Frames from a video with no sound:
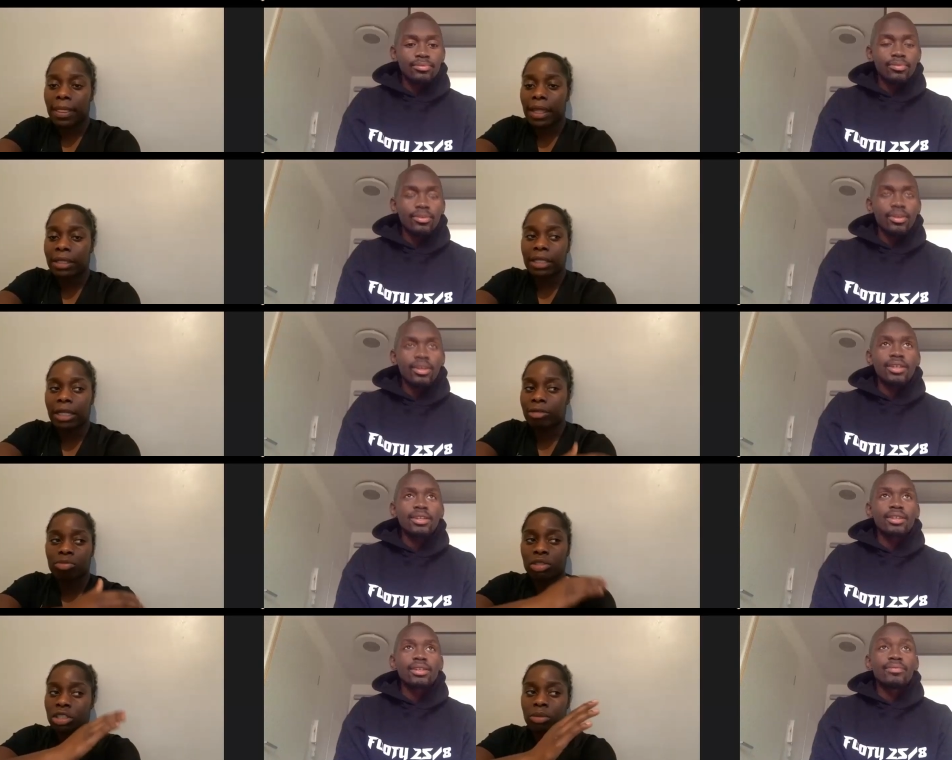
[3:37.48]
Speaker 1: And then
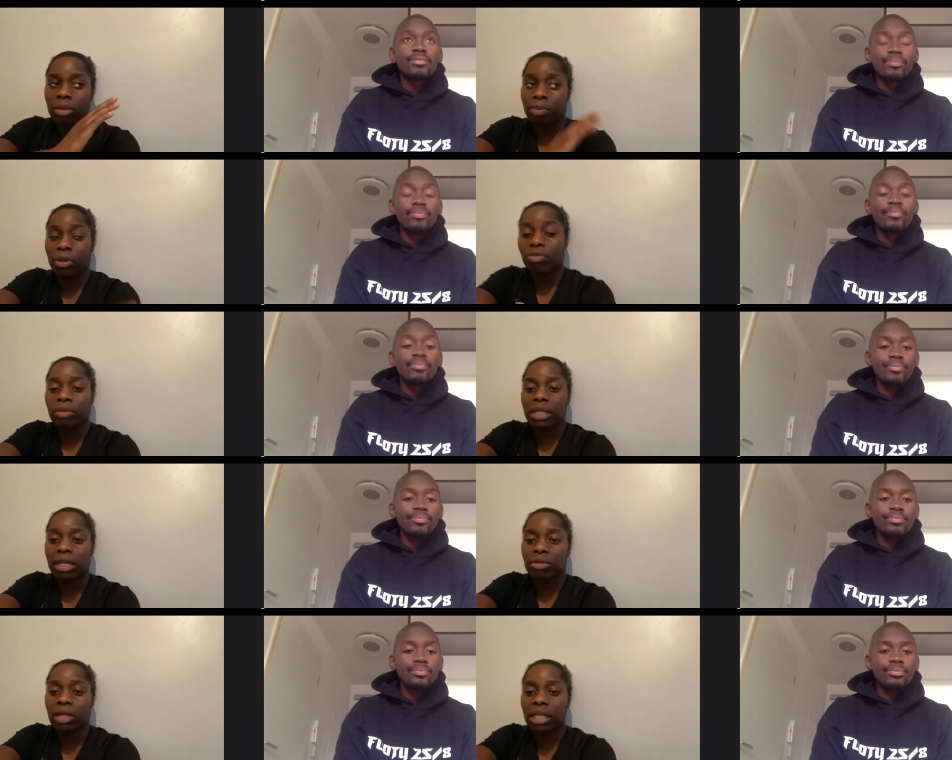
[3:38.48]
we just built from
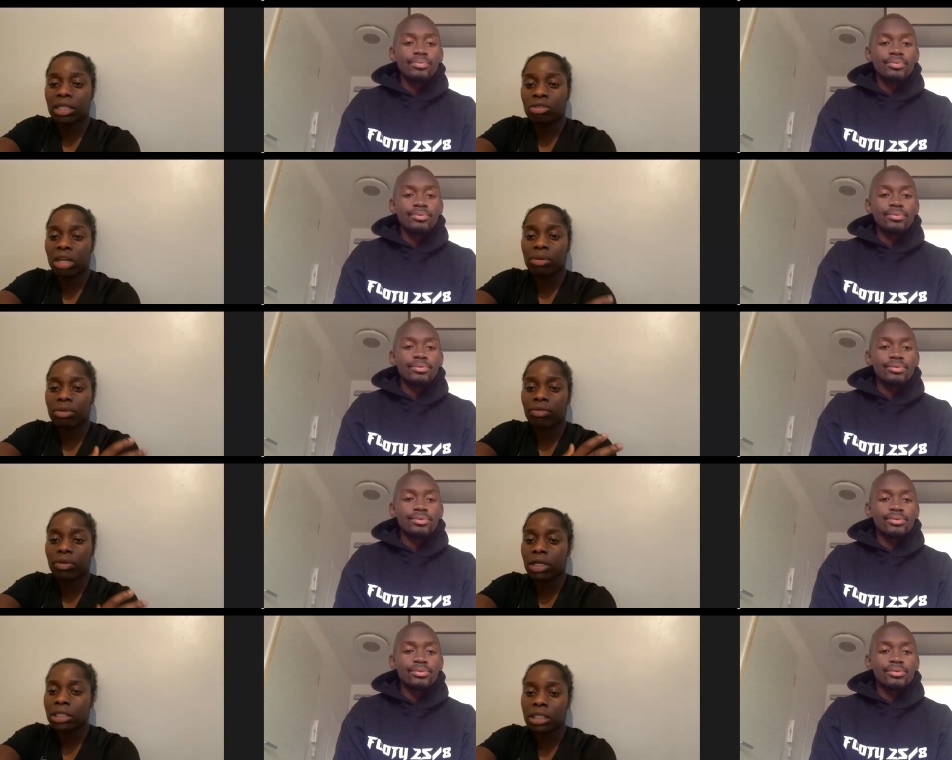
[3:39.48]
there, really, training with the
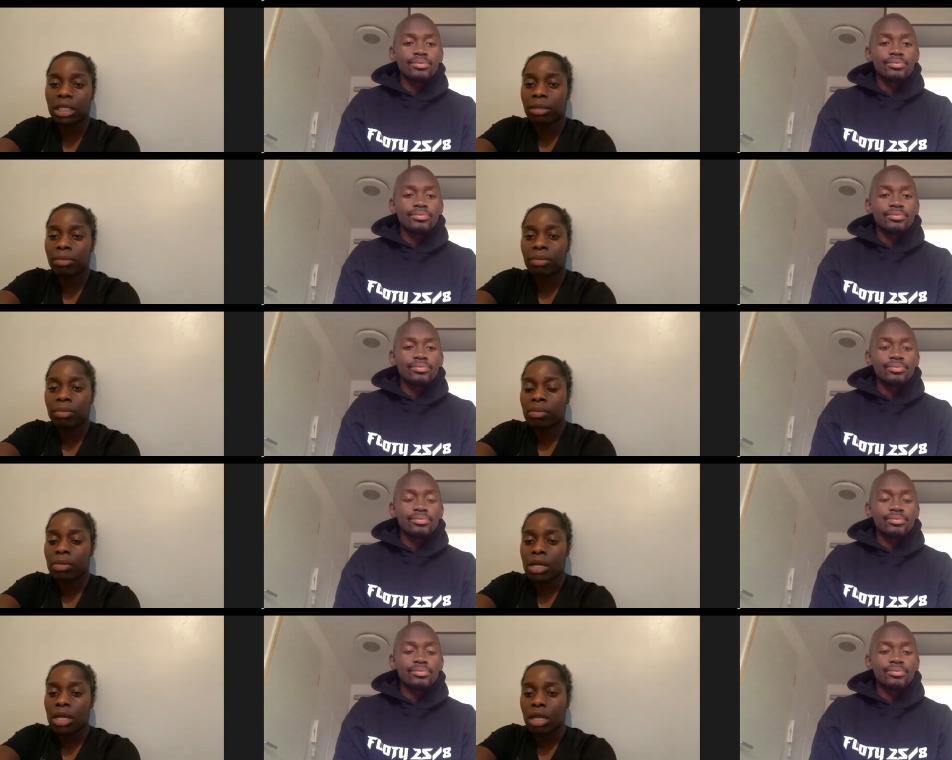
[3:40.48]
first team
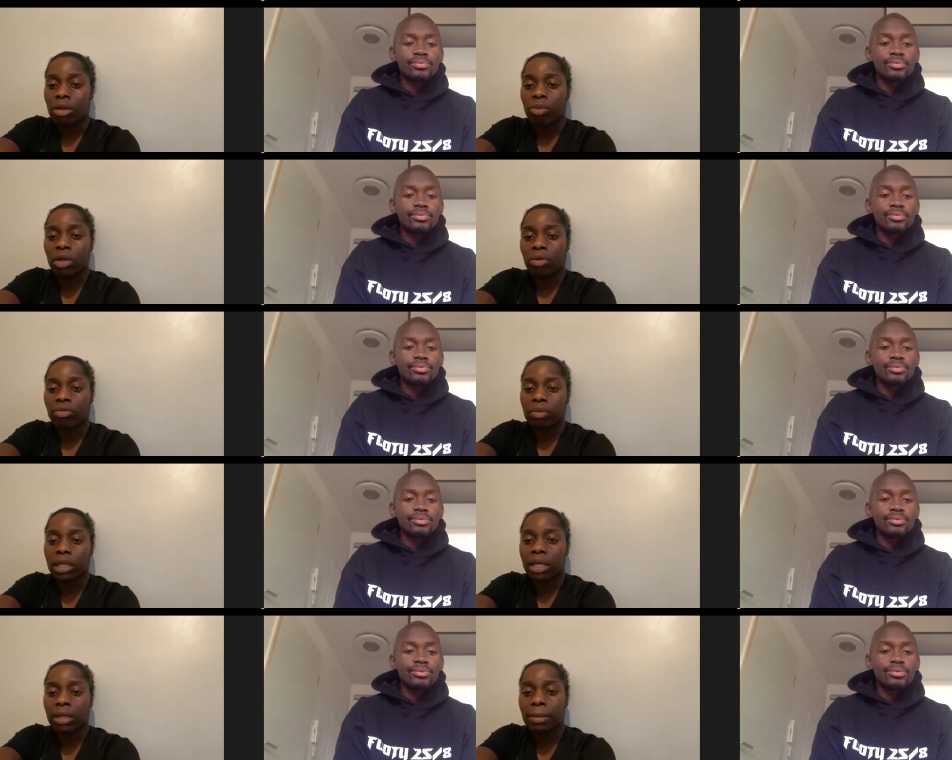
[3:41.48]
and went on from
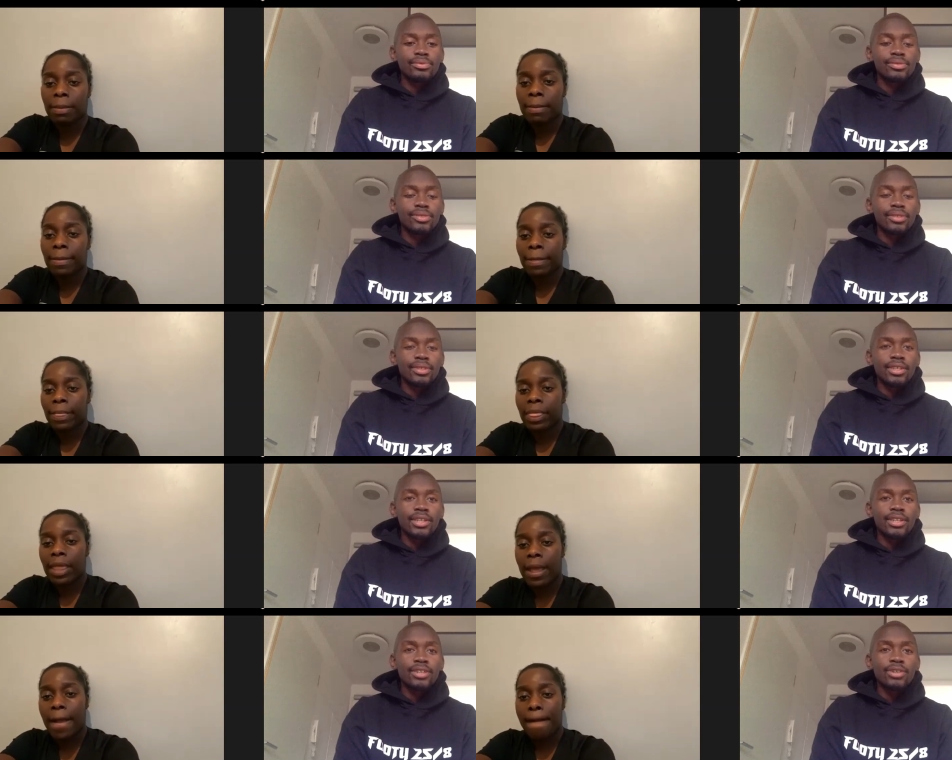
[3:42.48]
there.
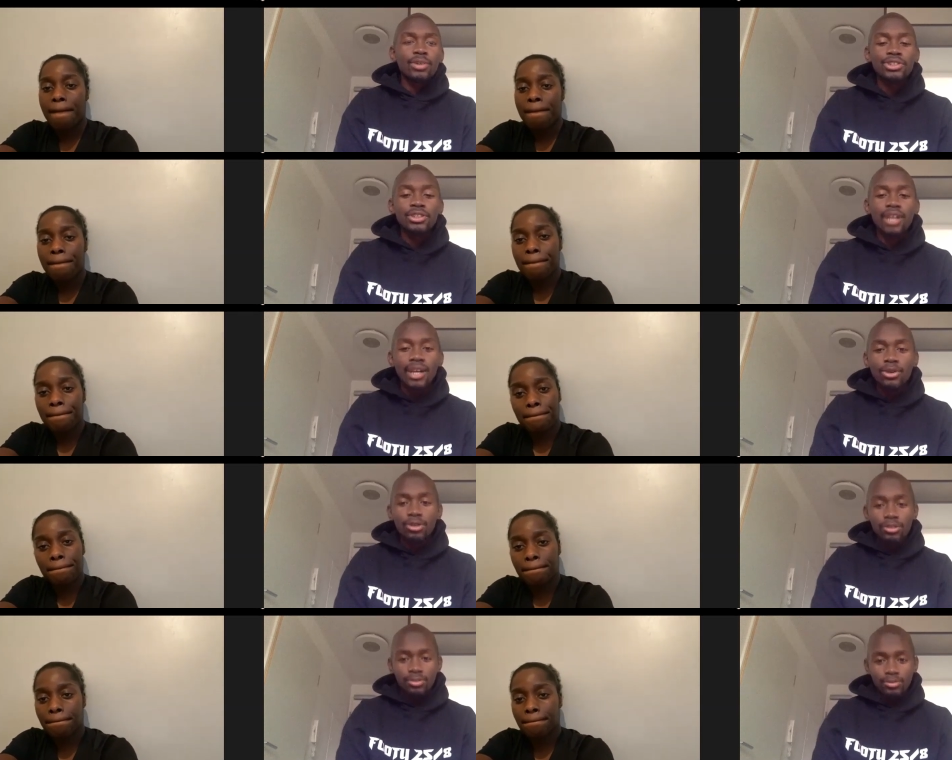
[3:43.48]
Speaker 2: Yeah, the question I
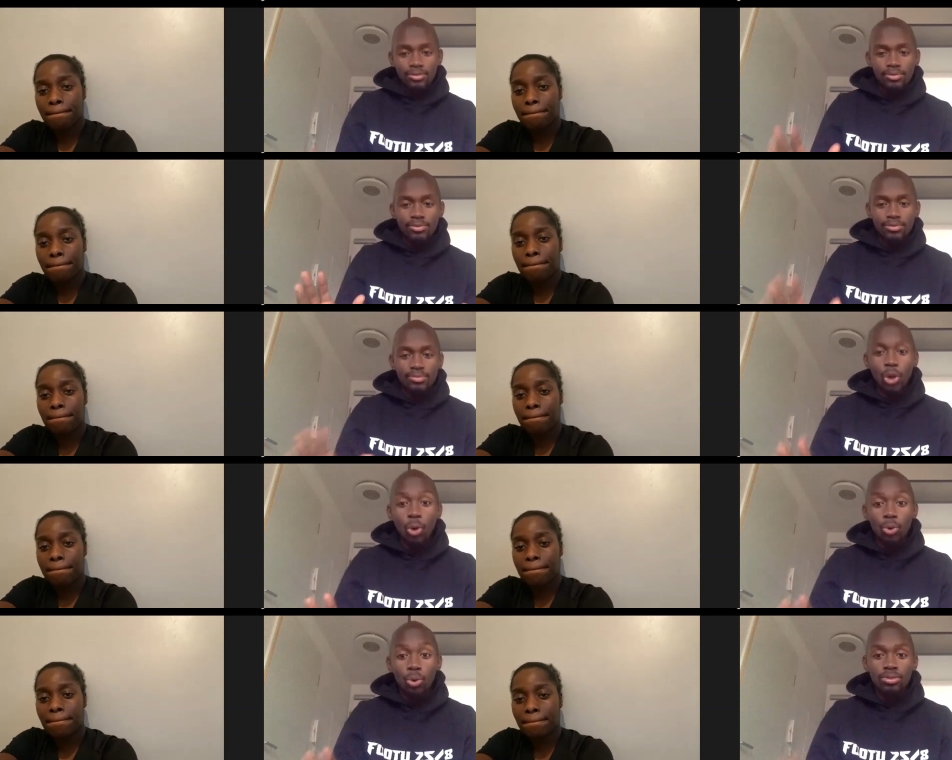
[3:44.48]
got
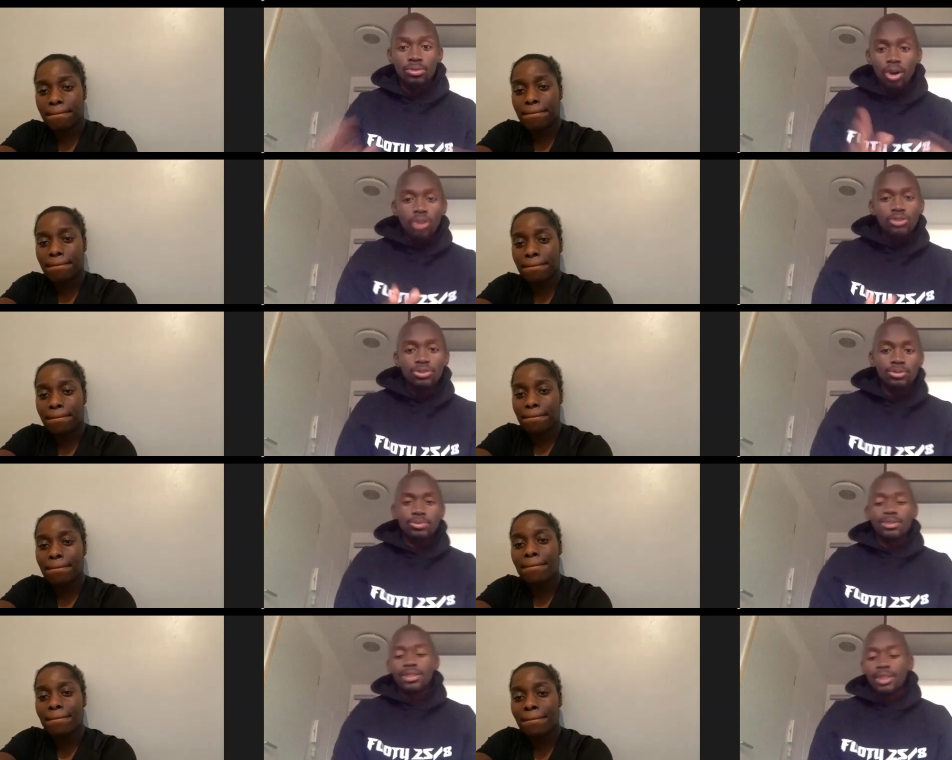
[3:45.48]
told to ask you
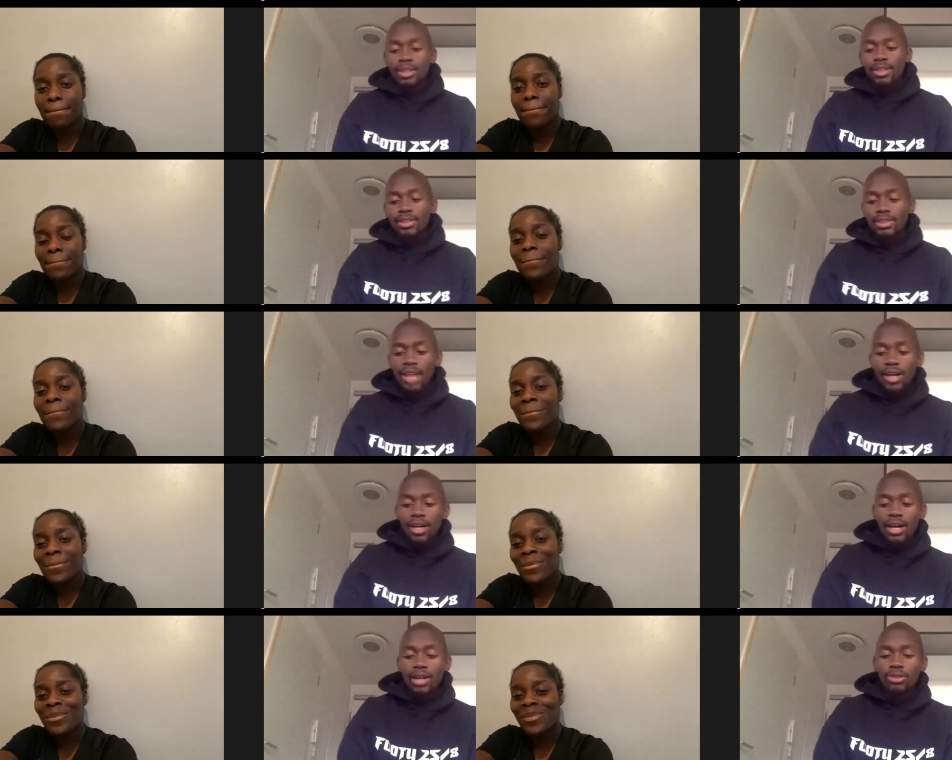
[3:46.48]
is,
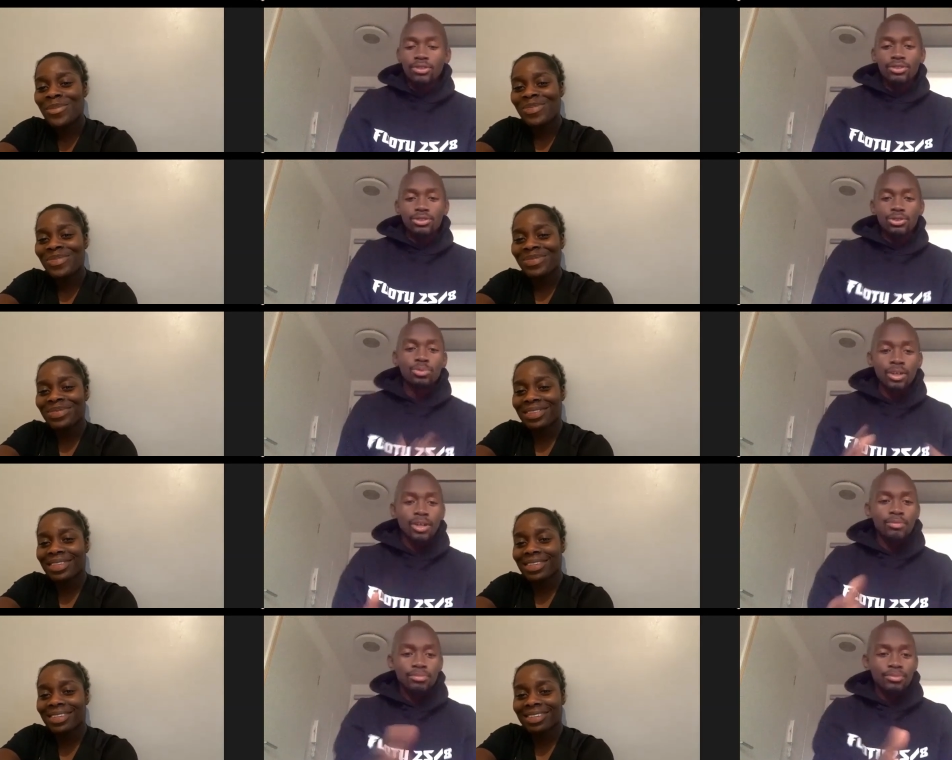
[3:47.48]
how
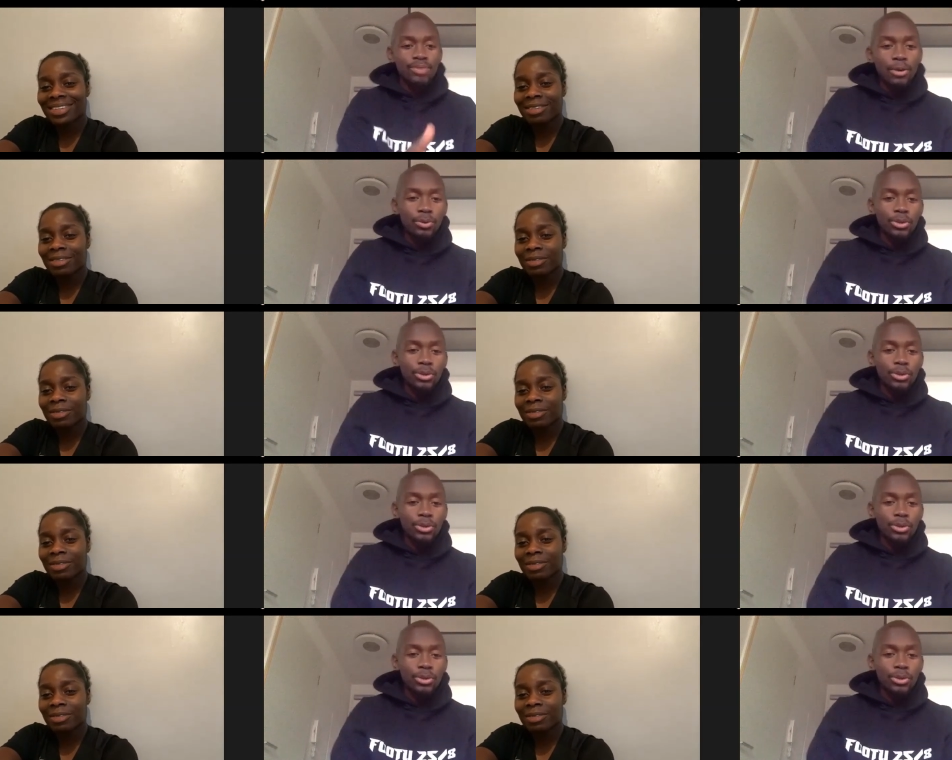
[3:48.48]
were